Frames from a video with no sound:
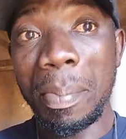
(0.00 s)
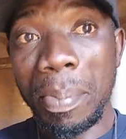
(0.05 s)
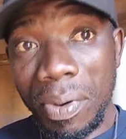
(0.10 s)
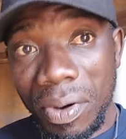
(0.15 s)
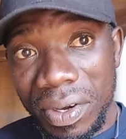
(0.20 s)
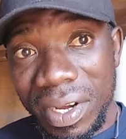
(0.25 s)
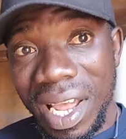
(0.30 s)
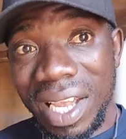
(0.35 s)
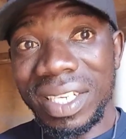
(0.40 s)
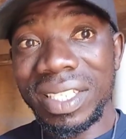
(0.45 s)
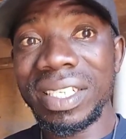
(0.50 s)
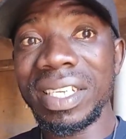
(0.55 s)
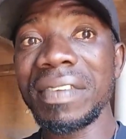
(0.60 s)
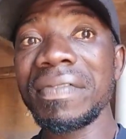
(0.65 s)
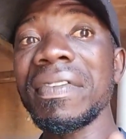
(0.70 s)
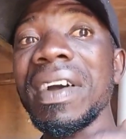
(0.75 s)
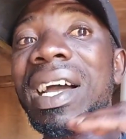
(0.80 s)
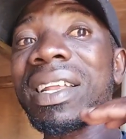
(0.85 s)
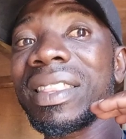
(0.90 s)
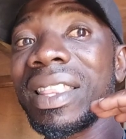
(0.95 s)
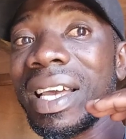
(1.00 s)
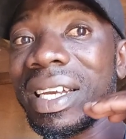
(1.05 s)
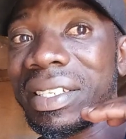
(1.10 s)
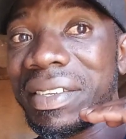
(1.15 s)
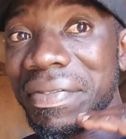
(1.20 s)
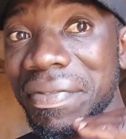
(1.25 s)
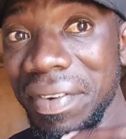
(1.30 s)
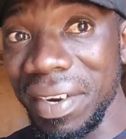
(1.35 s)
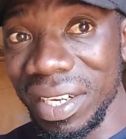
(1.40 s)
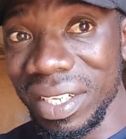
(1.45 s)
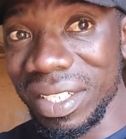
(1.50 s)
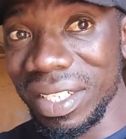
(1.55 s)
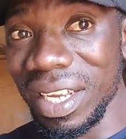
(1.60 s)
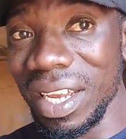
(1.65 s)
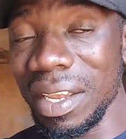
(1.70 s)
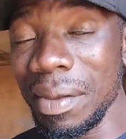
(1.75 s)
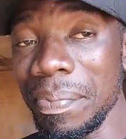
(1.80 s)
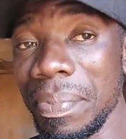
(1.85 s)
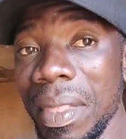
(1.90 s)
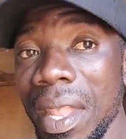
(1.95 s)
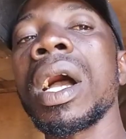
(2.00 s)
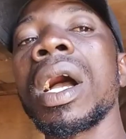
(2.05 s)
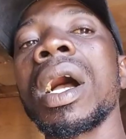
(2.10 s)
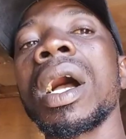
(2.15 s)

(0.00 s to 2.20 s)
productive at that very time.